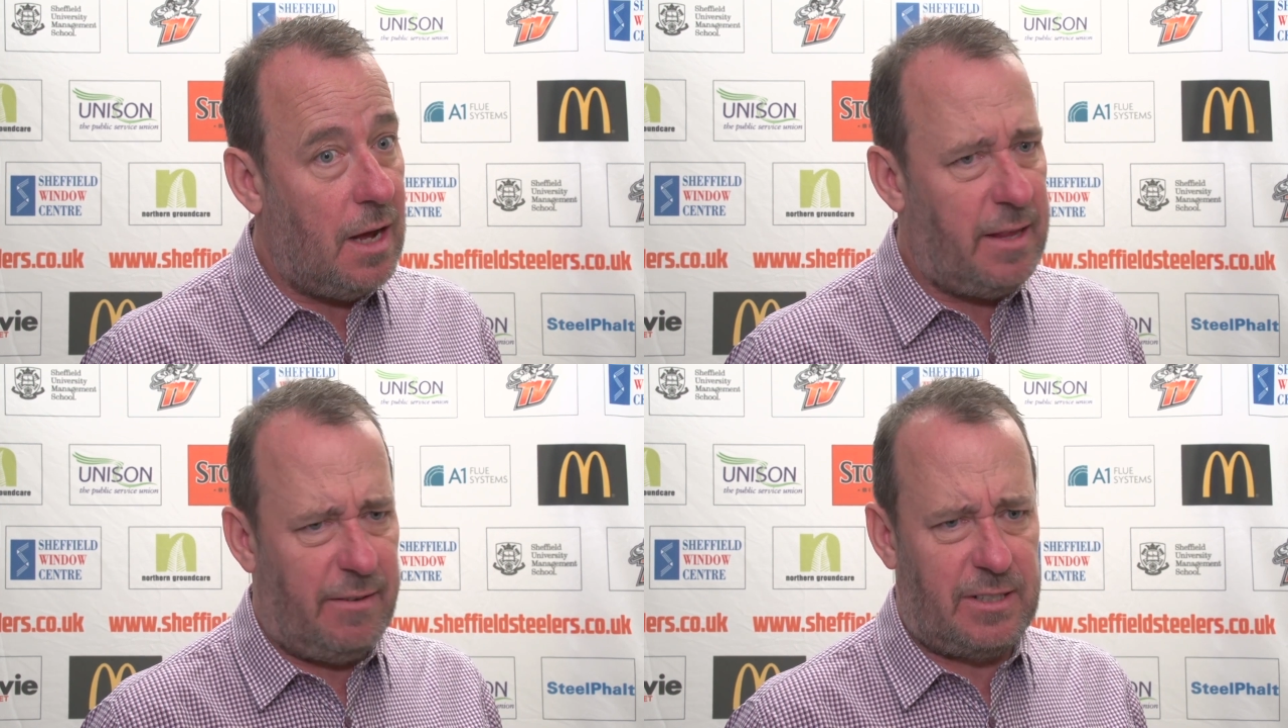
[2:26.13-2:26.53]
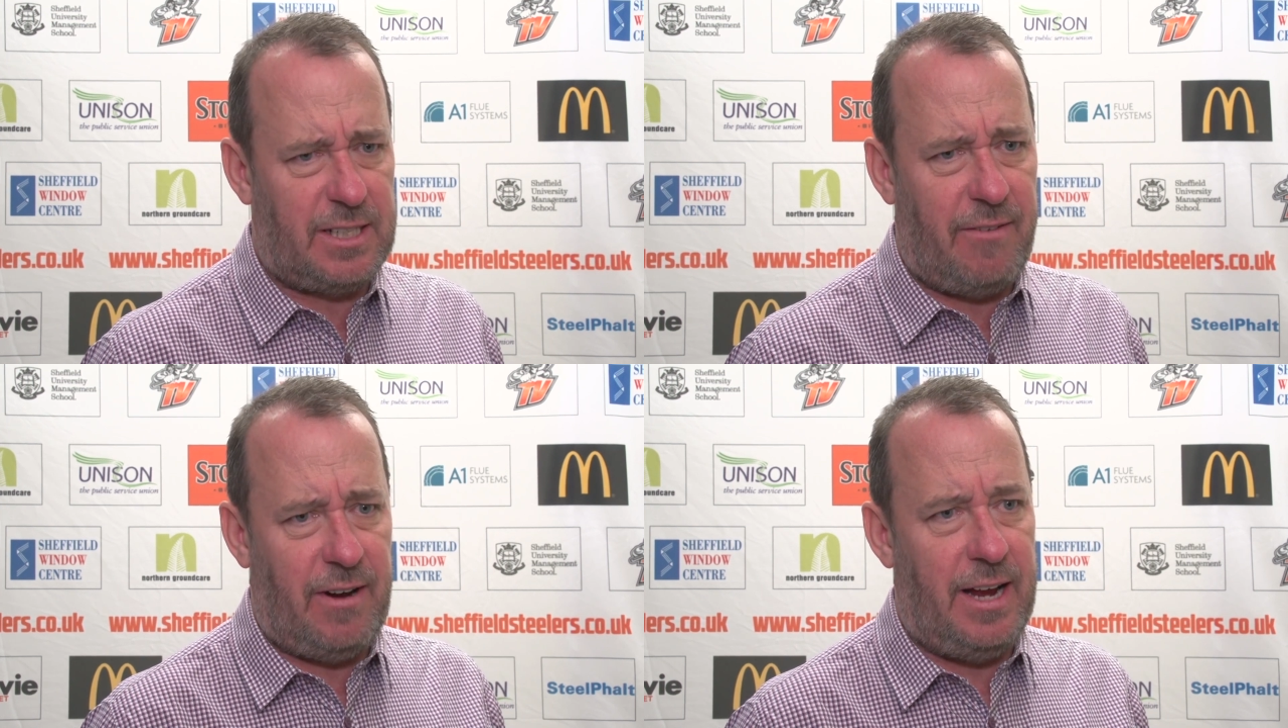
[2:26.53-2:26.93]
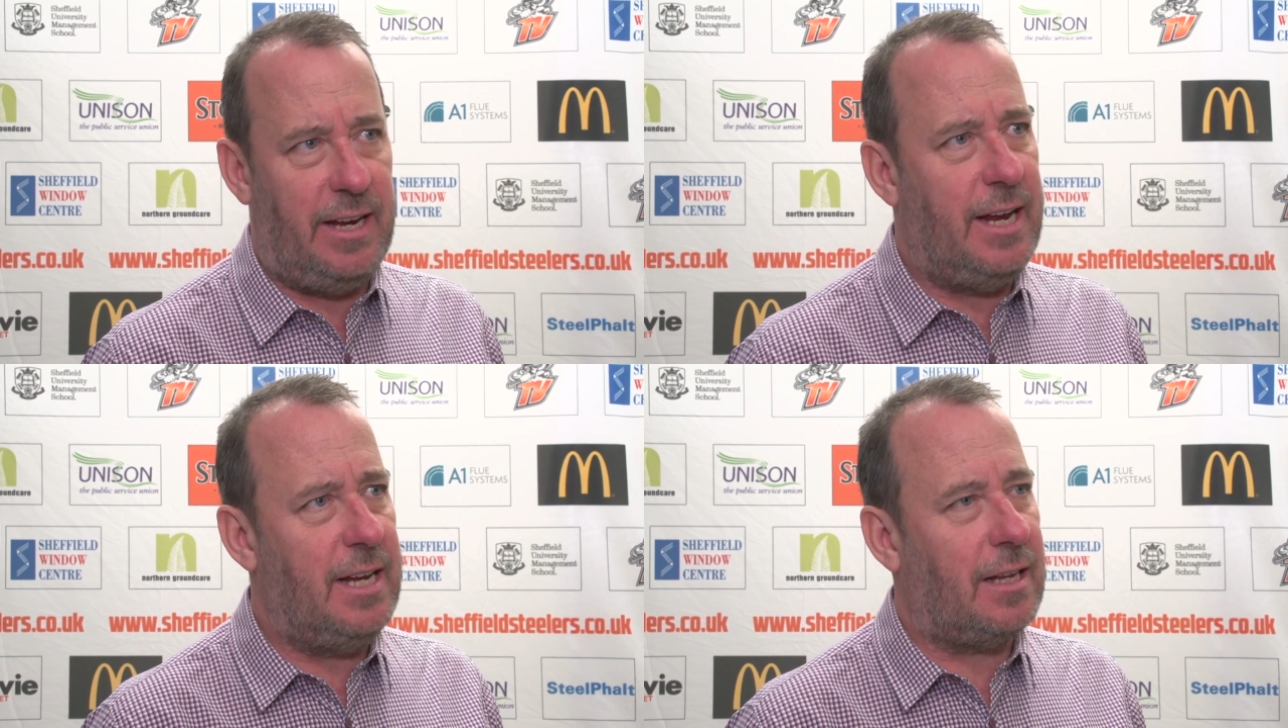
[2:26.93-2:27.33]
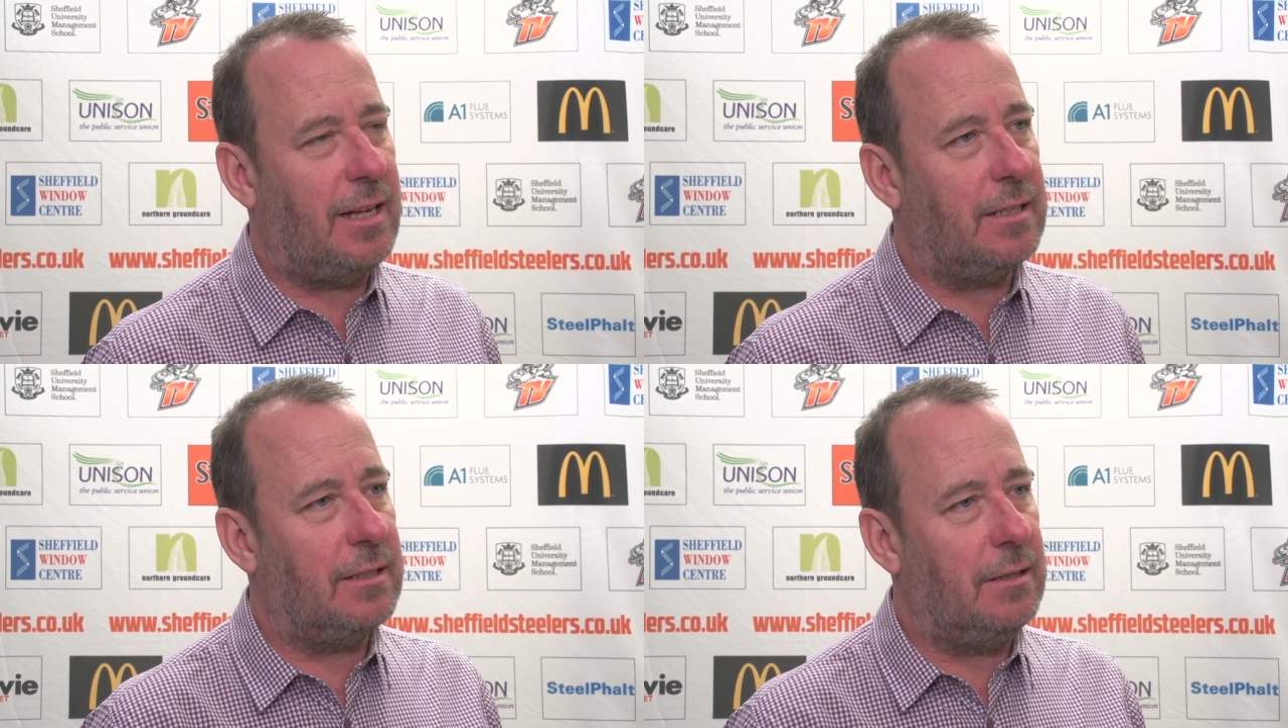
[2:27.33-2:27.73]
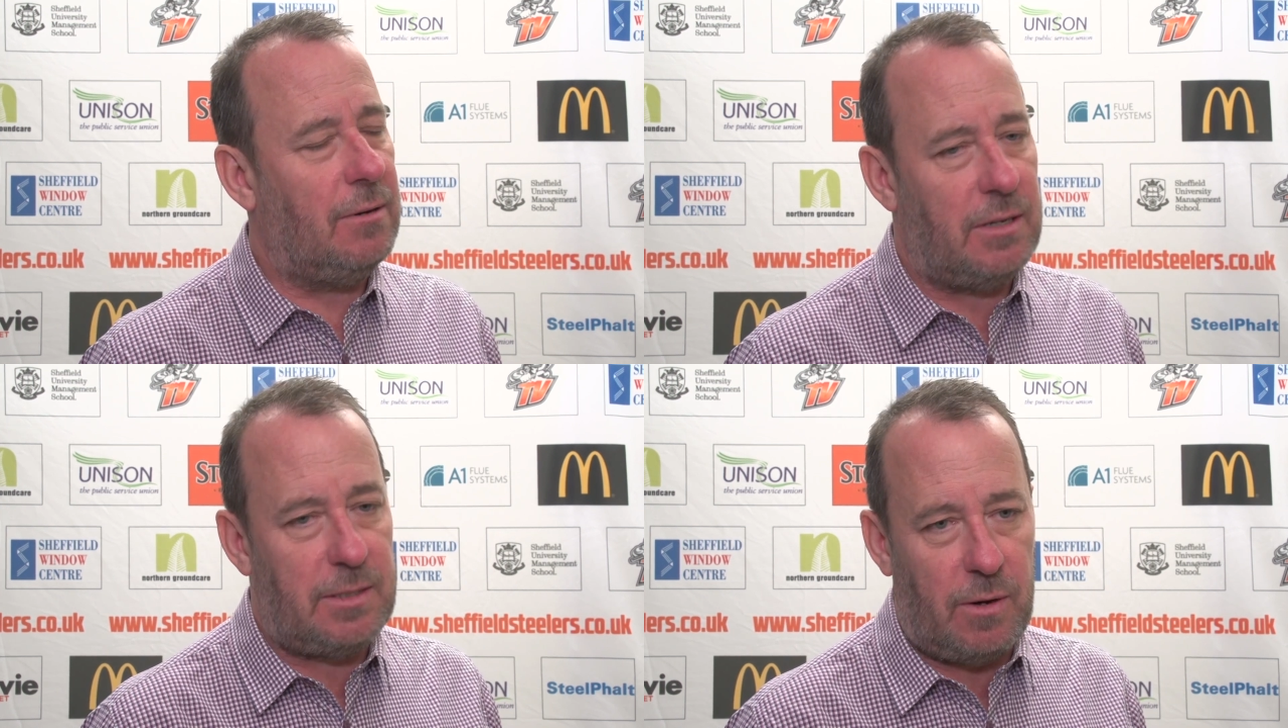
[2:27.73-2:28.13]
I think for seven, eight years, I think you
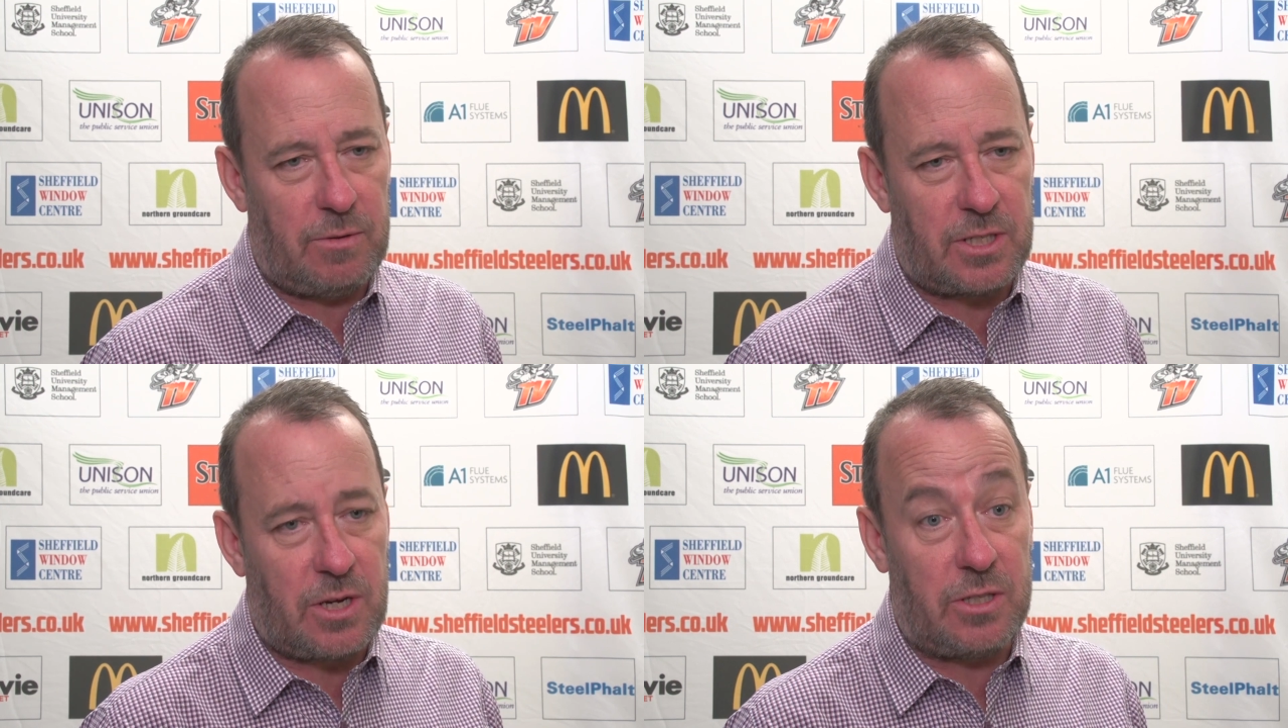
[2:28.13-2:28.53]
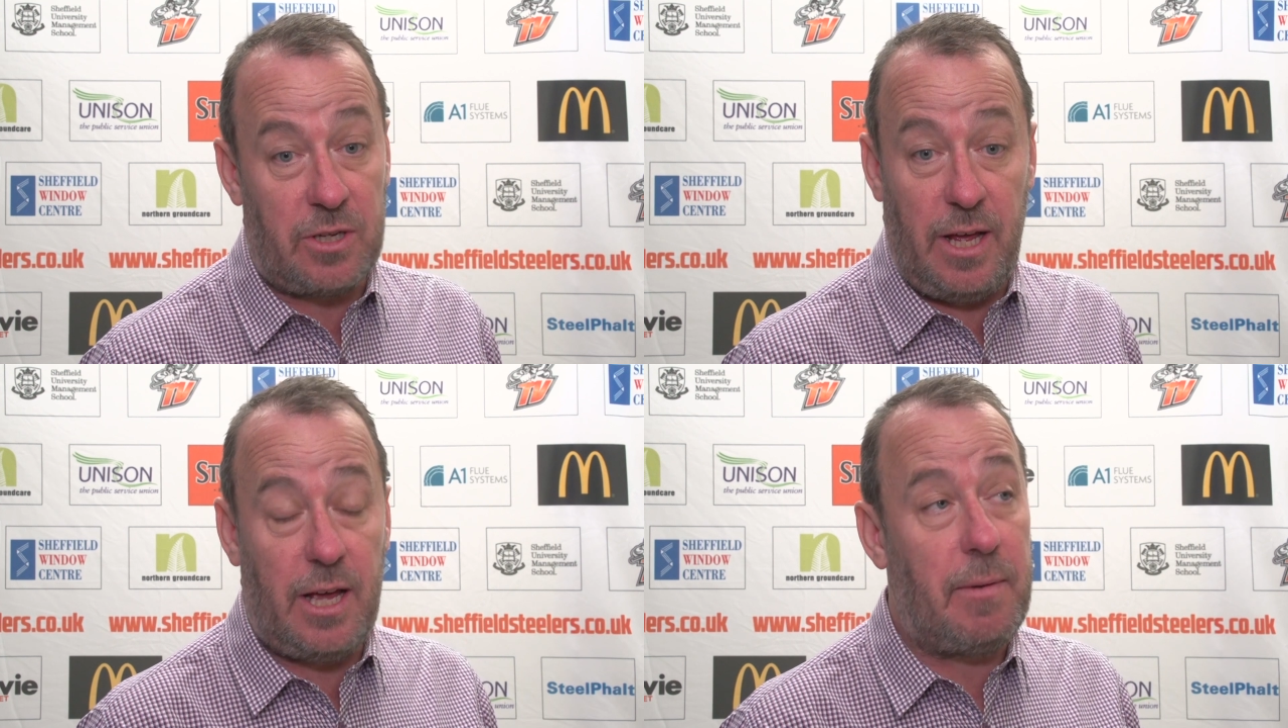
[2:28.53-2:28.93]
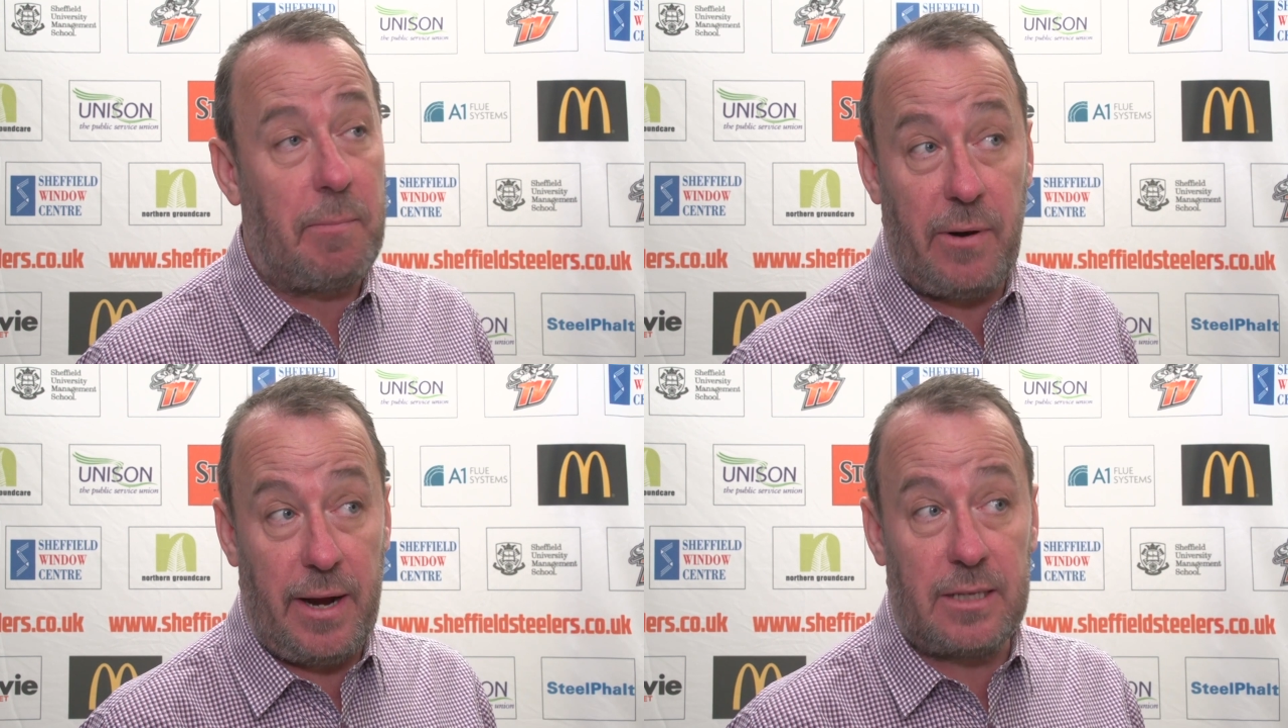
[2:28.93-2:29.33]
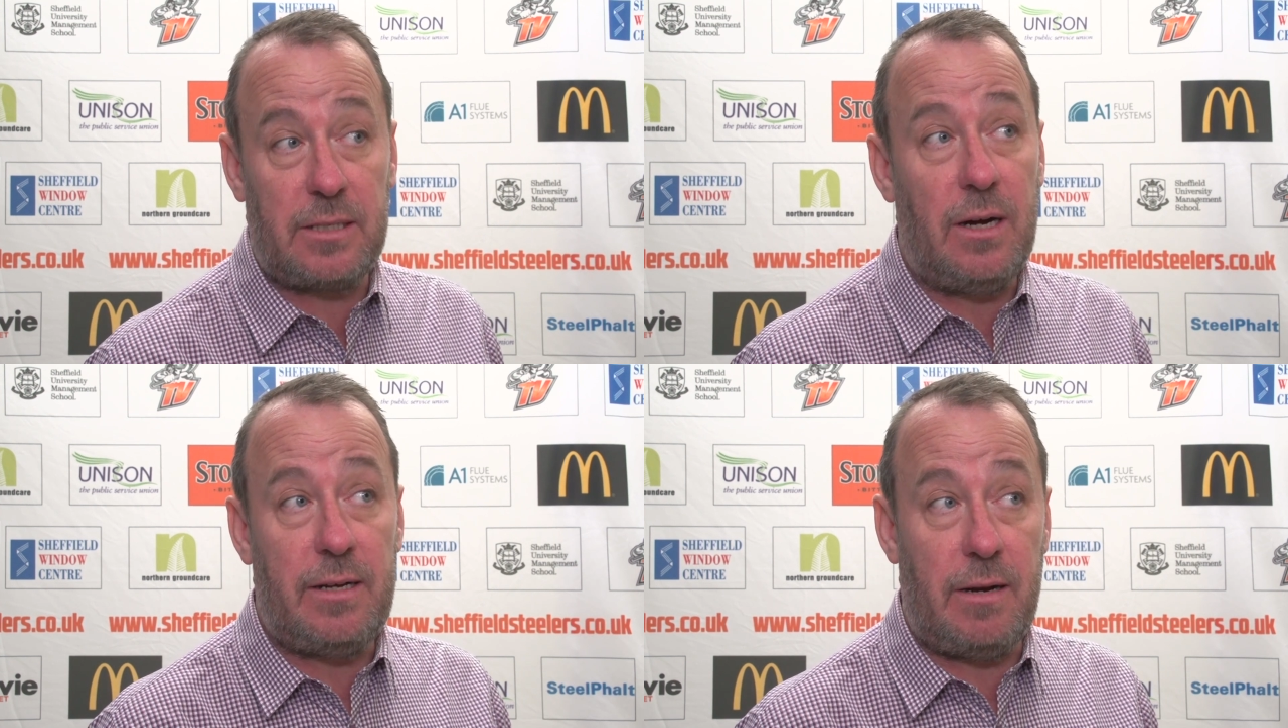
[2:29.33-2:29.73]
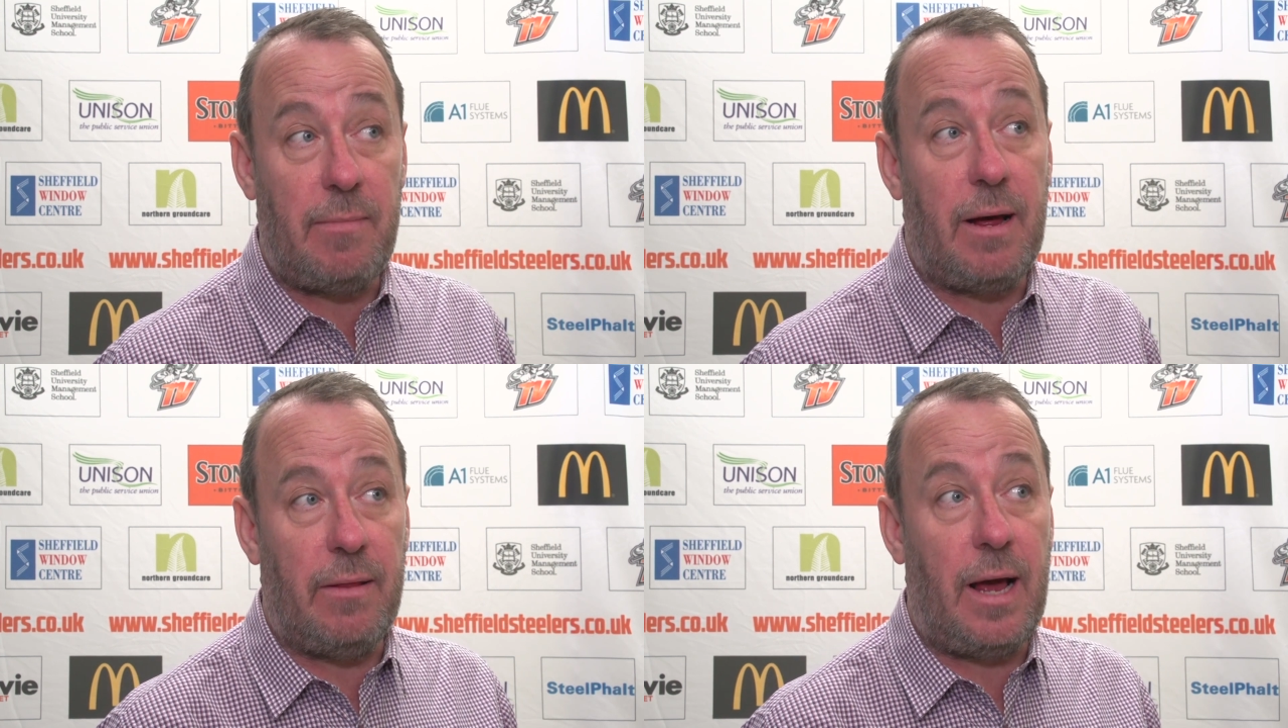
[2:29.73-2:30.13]
know, I spoke to Scott, so they're going to be pretty excited
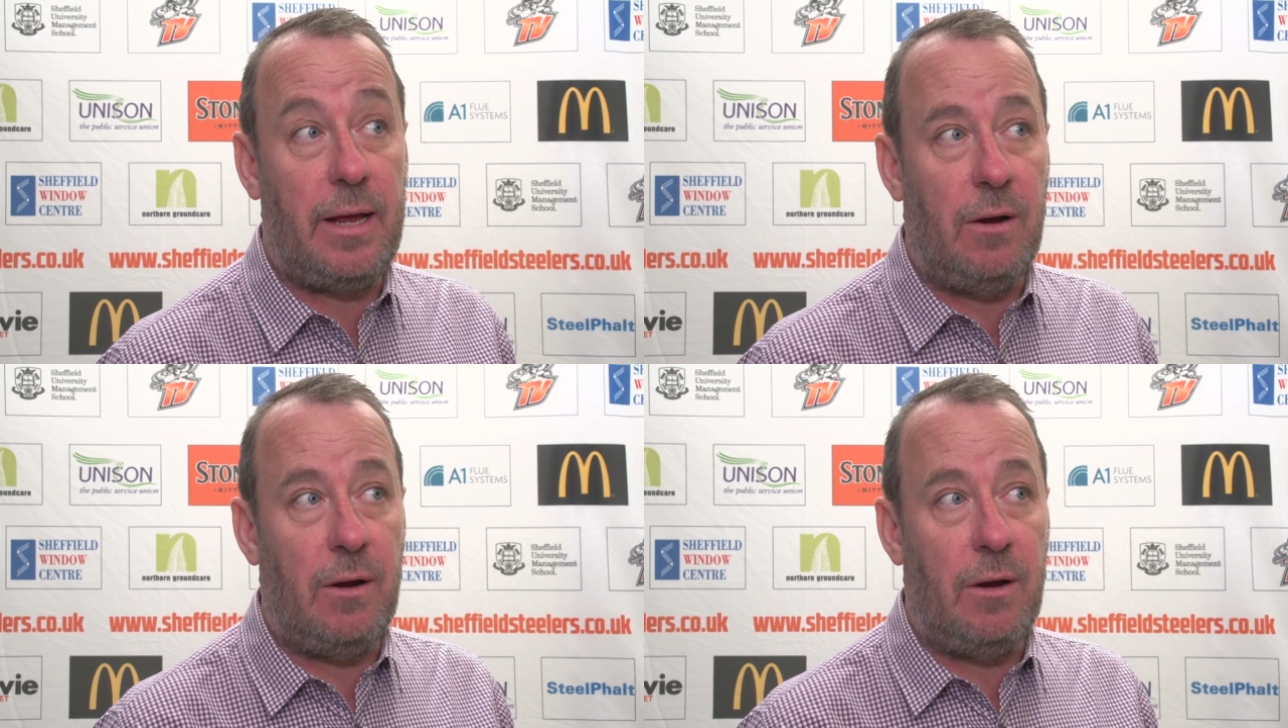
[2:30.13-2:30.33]
about that.